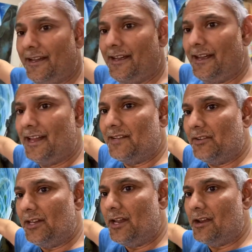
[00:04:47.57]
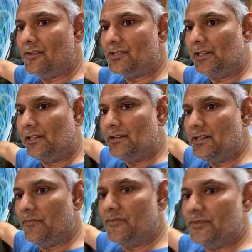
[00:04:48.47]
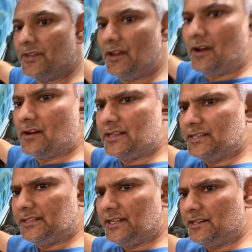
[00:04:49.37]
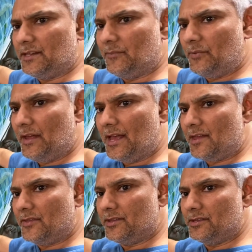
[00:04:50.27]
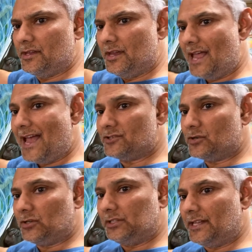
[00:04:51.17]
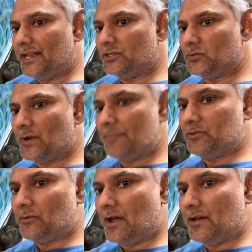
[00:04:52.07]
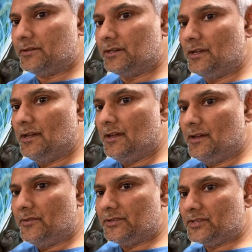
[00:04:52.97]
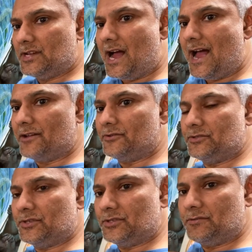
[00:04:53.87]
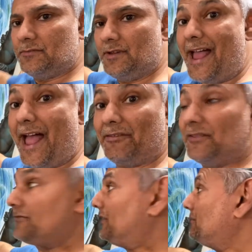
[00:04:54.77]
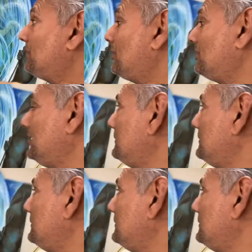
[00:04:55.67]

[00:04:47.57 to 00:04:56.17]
And even here, there's a little nymph there, and I think that nymph has her legs wrapped around this guy who's just having fun partying.